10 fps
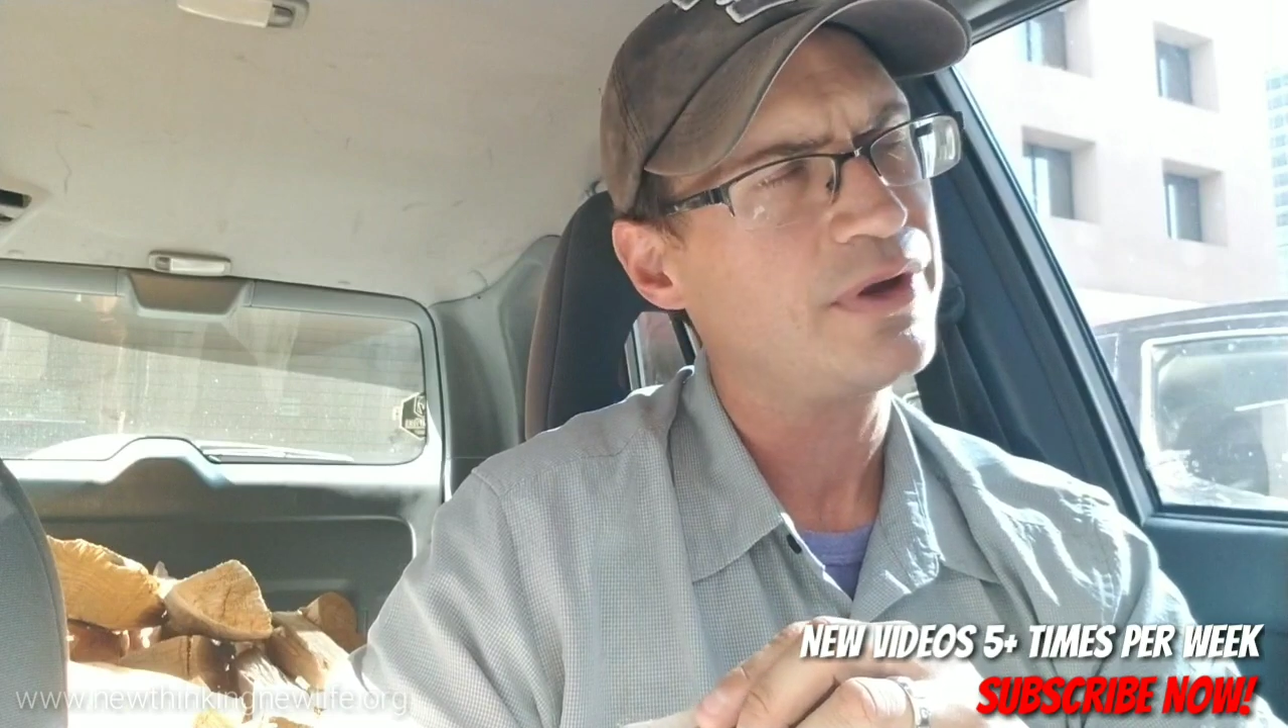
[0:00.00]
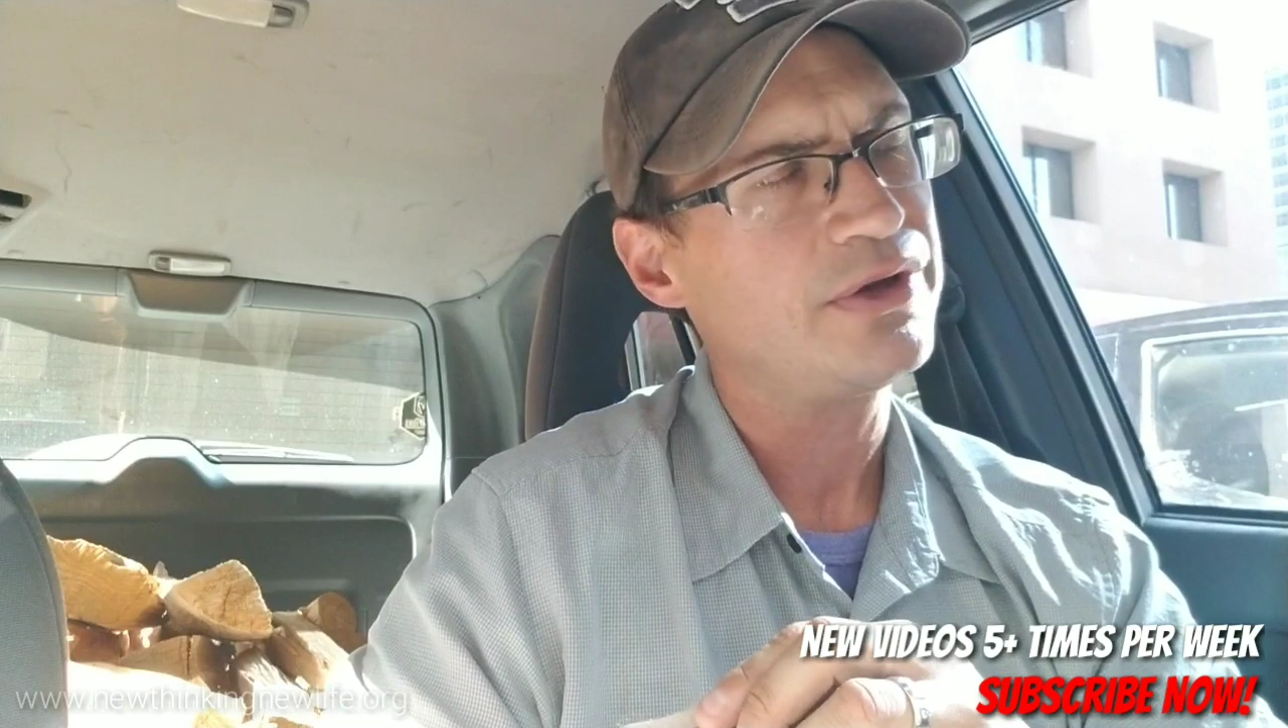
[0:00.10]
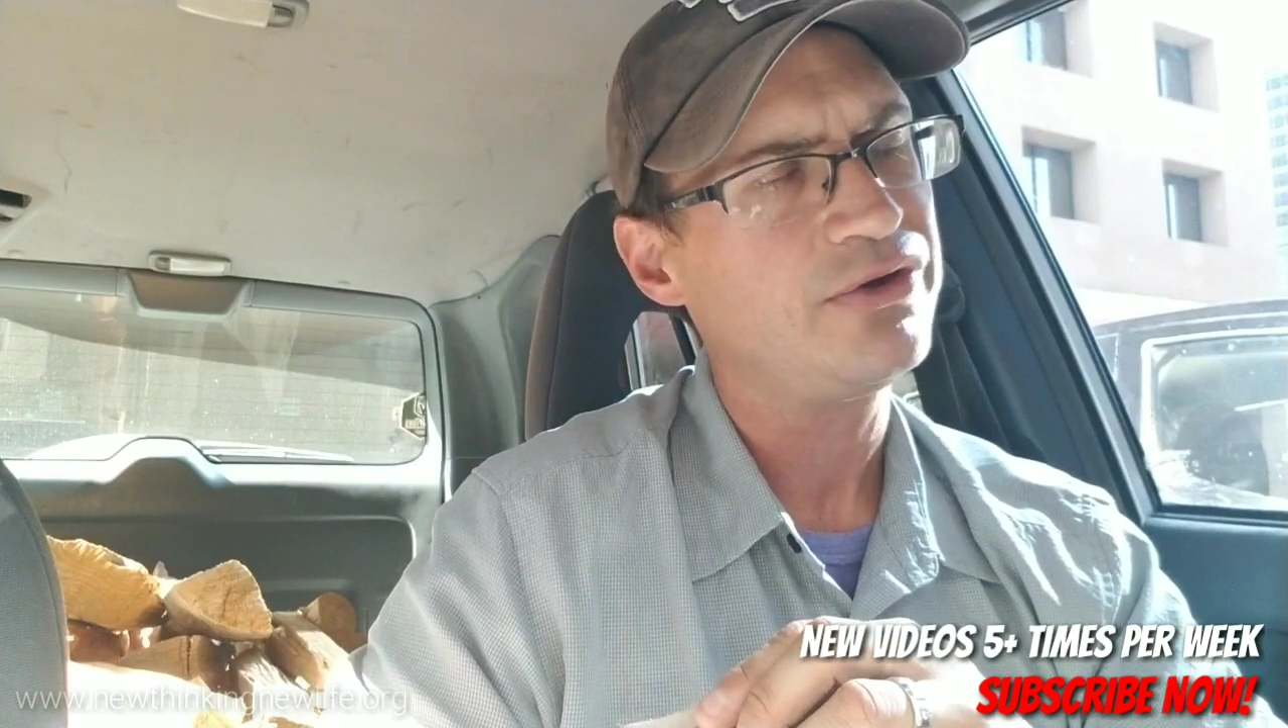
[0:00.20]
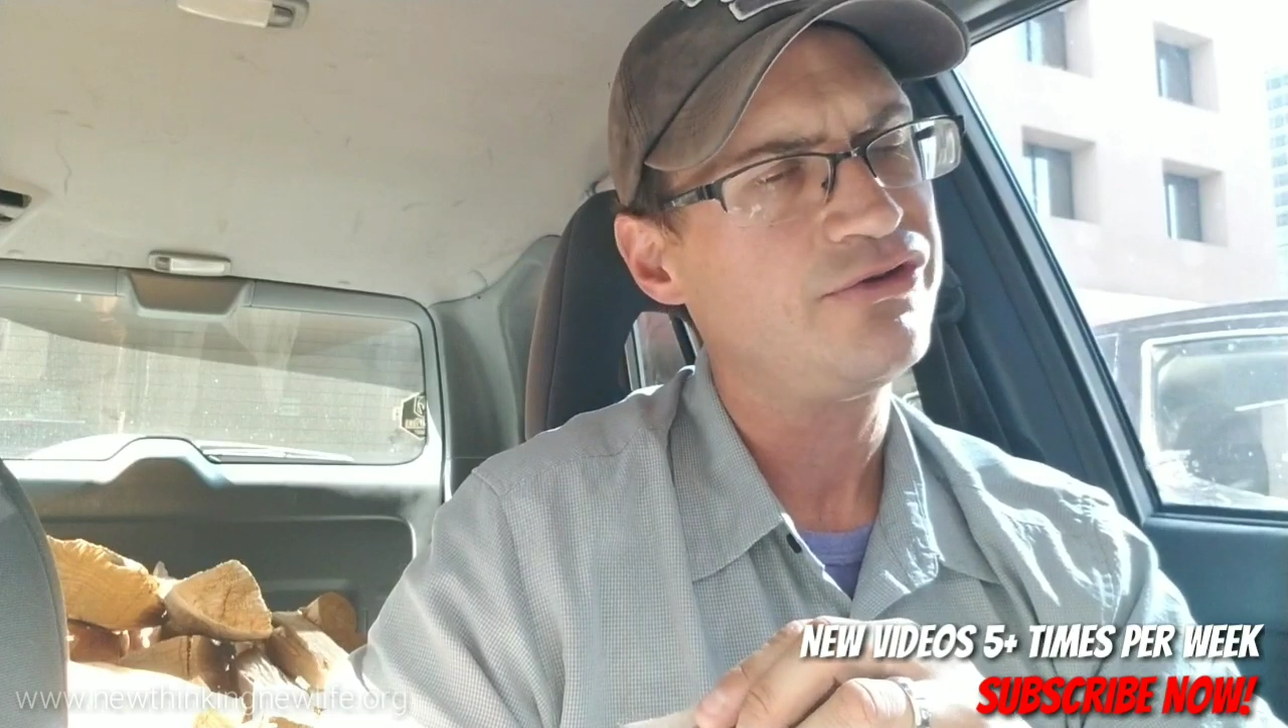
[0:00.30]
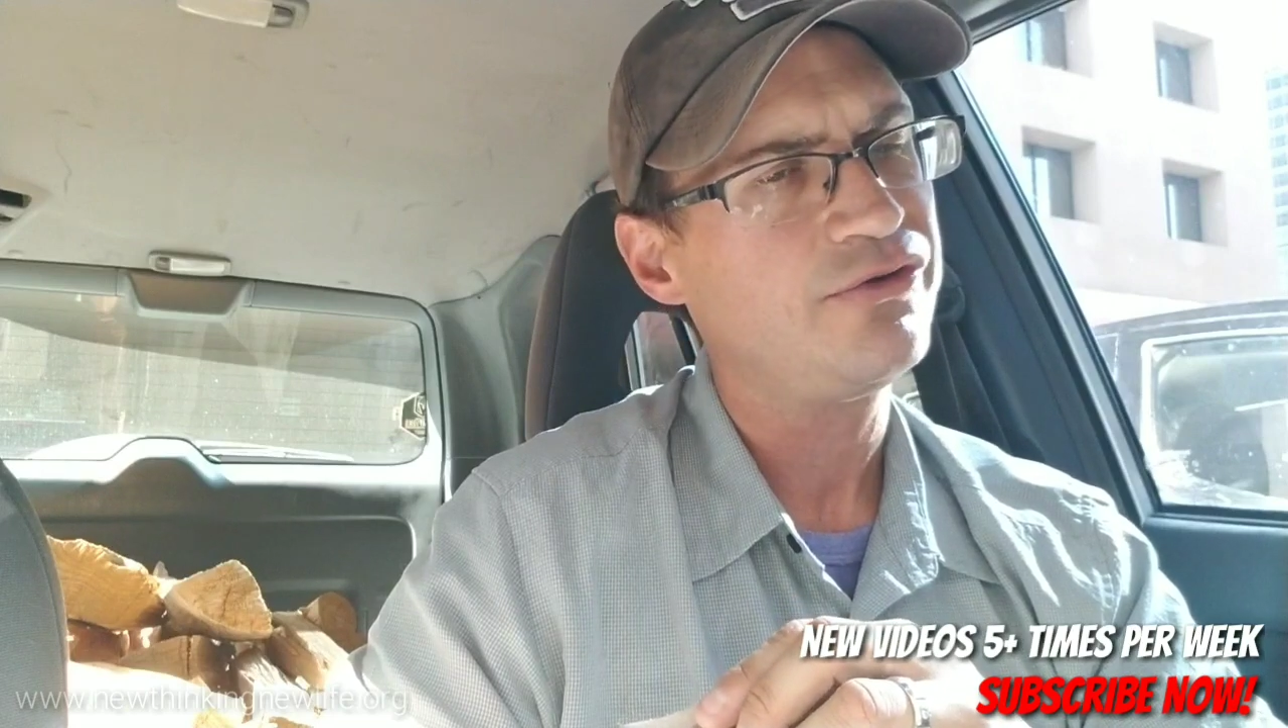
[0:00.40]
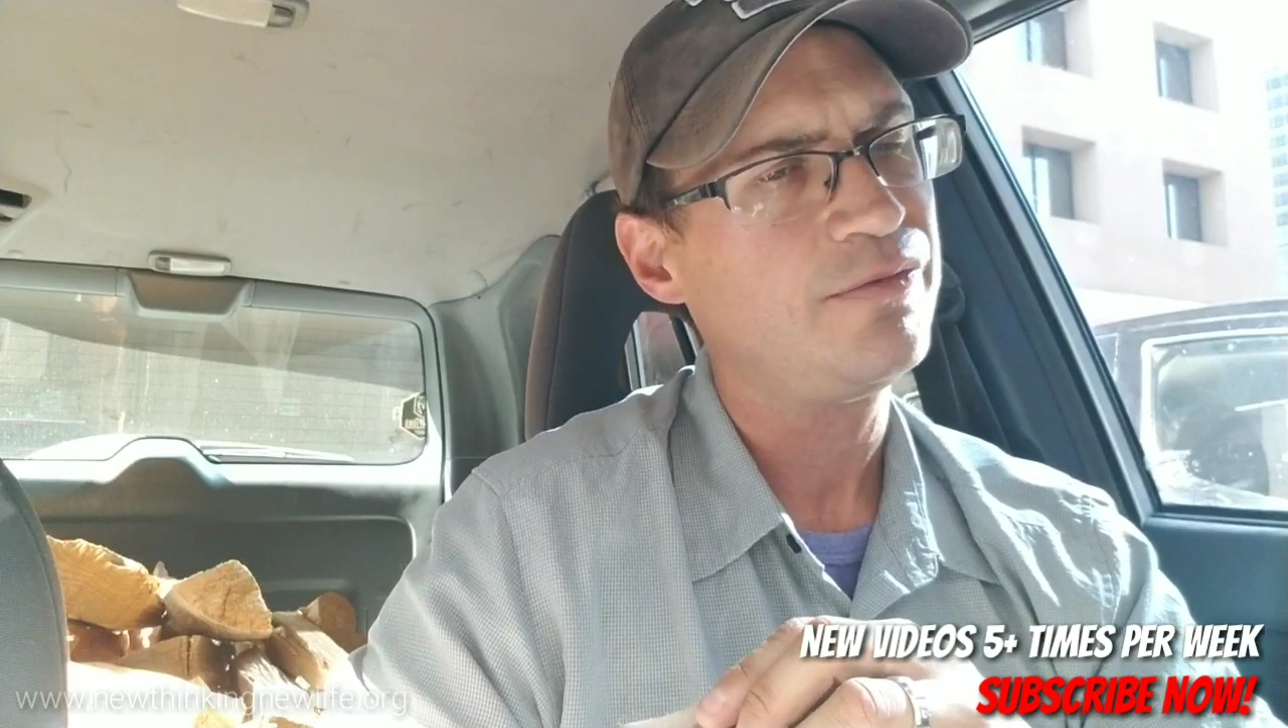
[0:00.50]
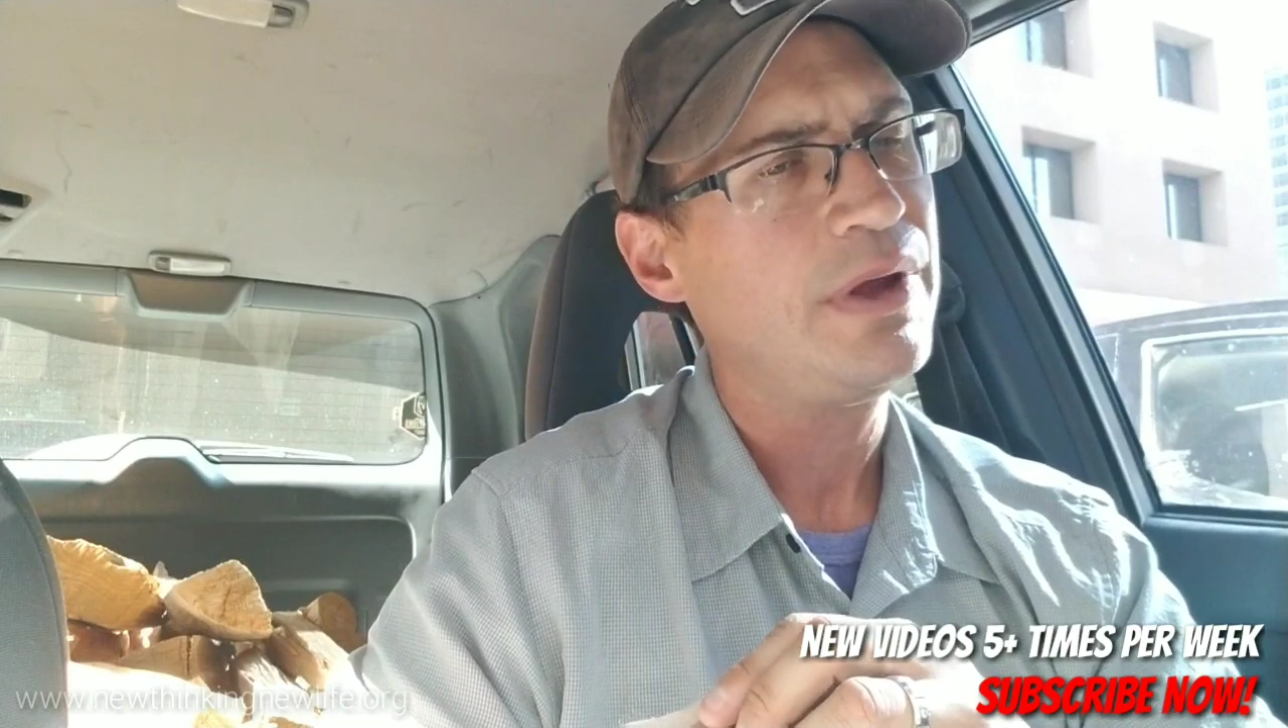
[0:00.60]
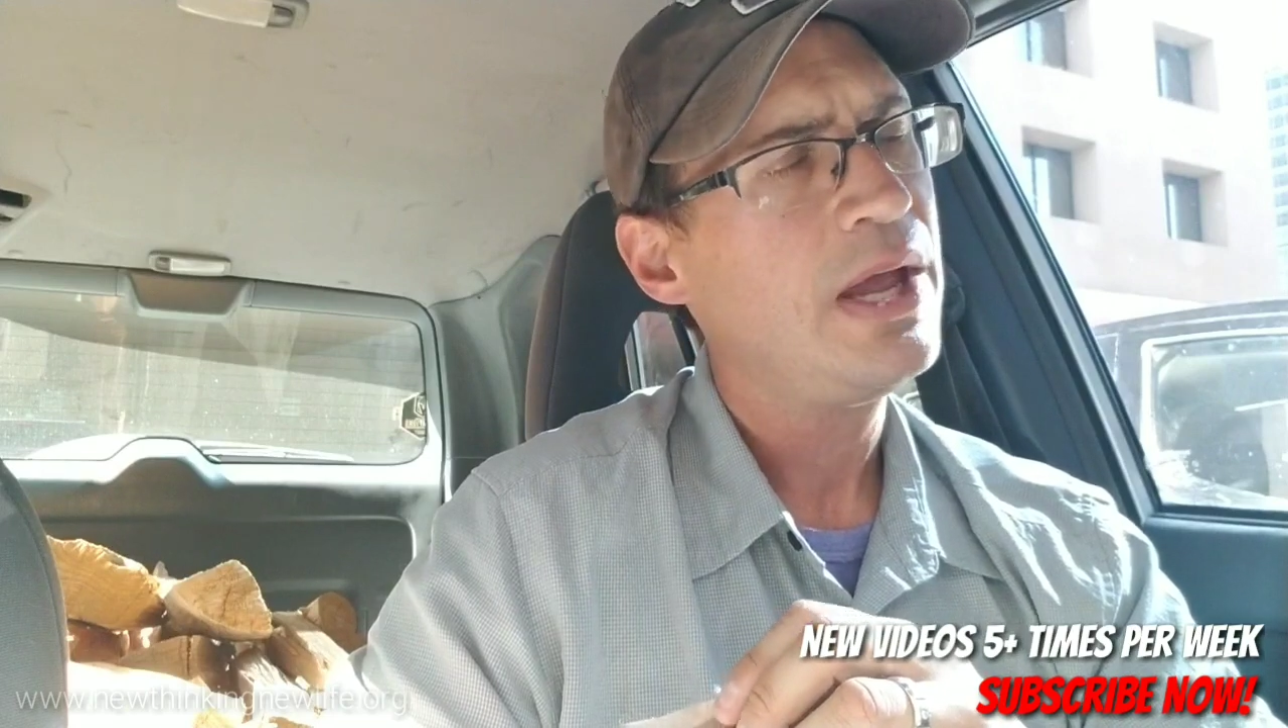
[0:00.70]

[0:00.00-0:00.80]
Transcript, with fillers: on YouTube.